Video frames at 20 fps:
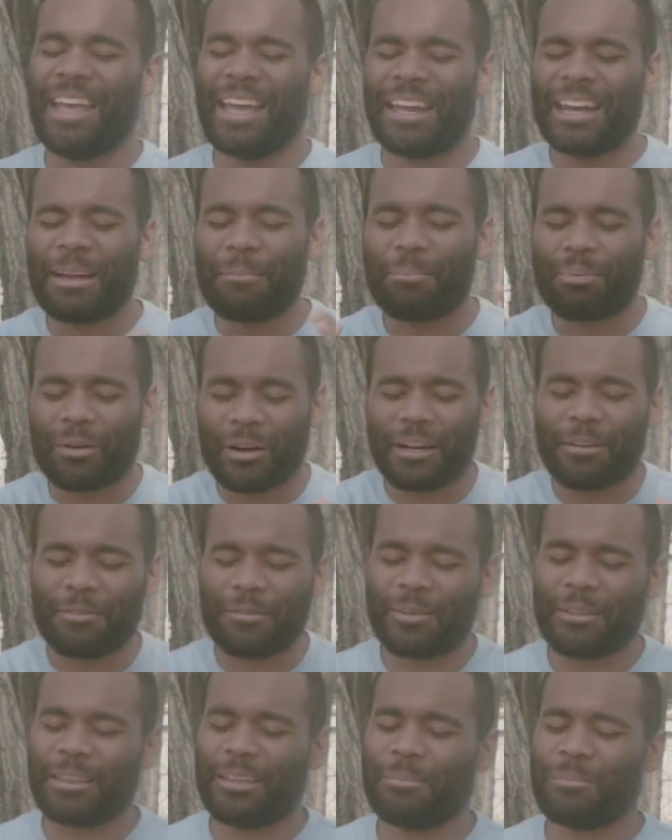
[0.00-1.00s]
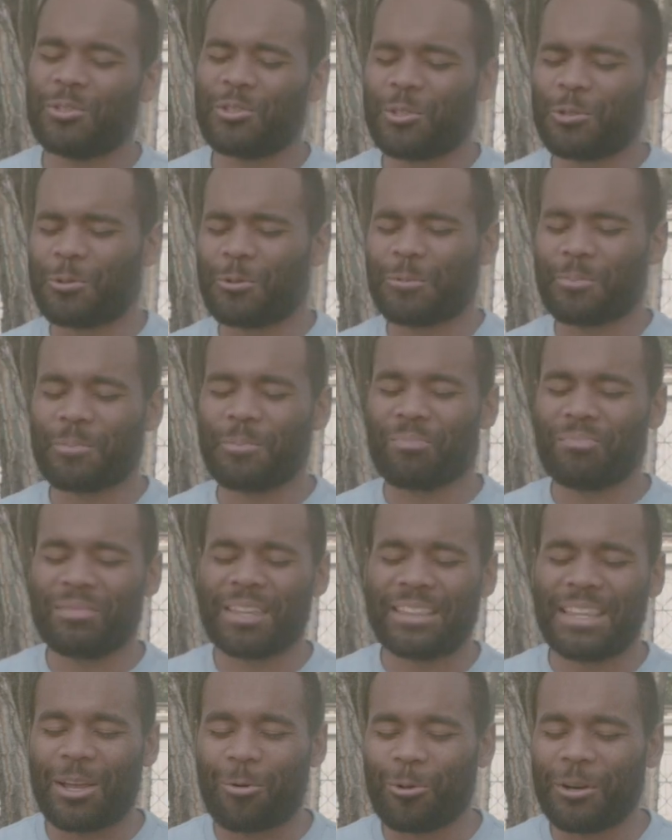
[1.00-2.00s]
And I pray for them too,
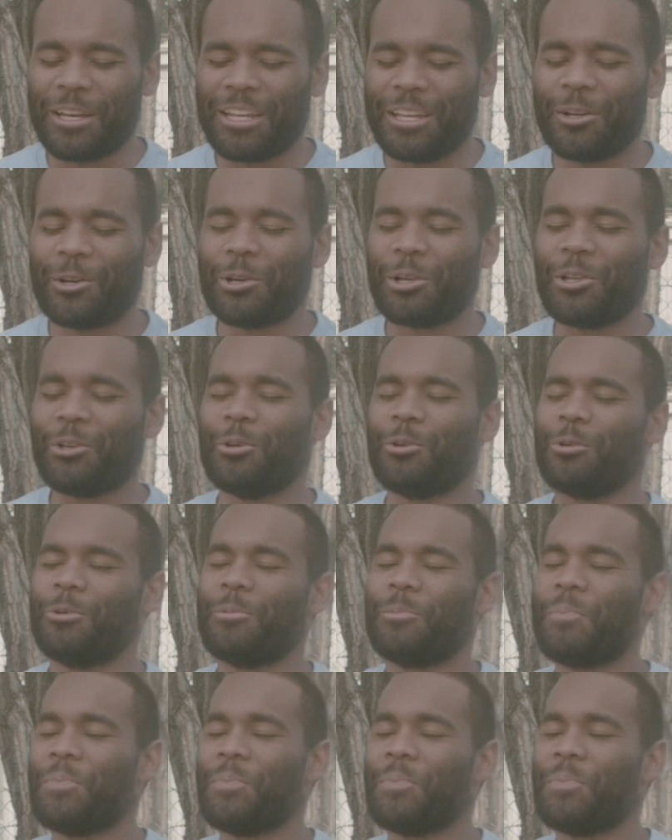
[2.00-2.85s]
that they would hear you.